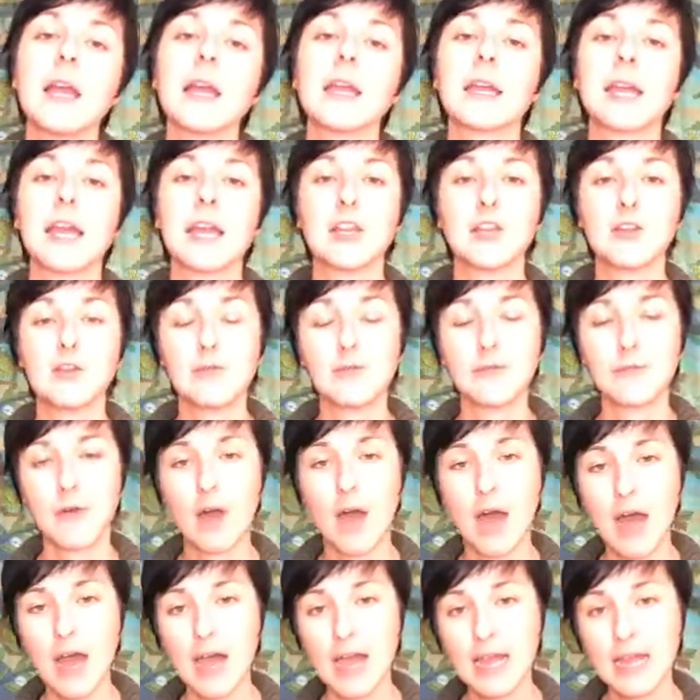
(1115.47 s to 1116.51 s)
Can you
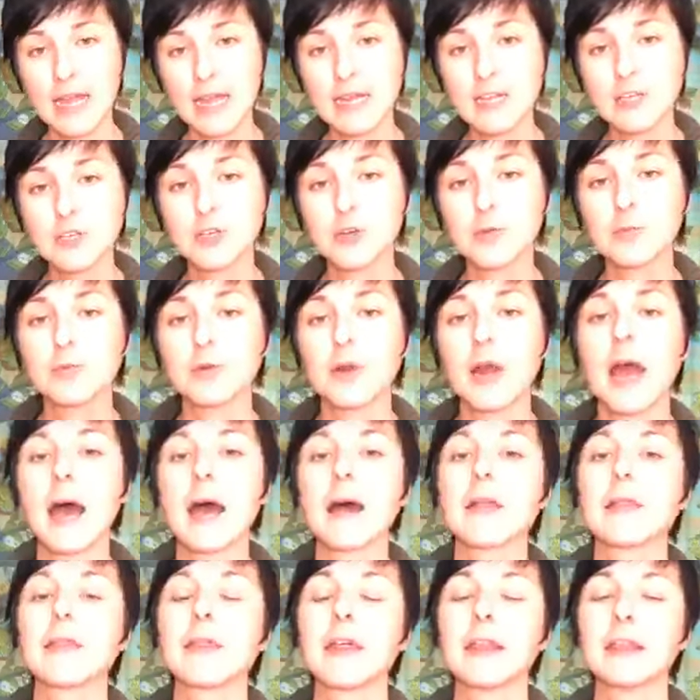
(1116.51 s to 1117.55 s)
find your
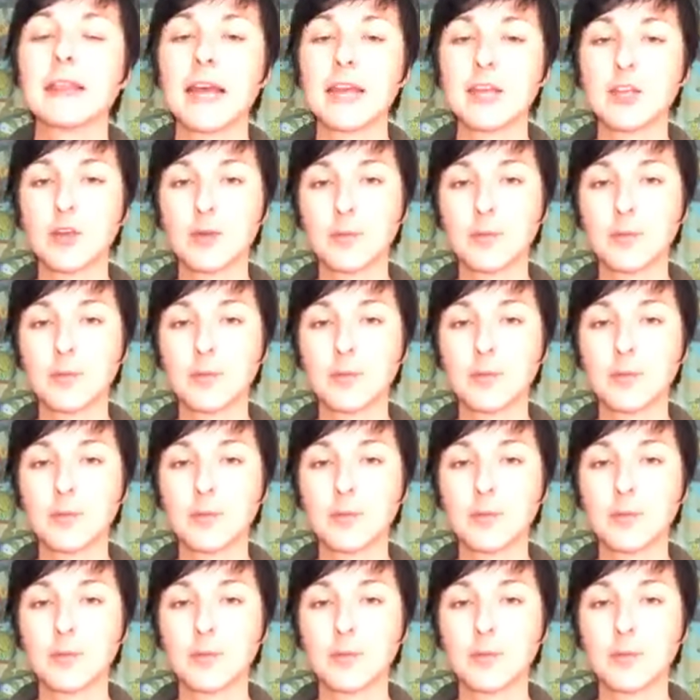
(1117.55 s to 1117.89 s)
breath and let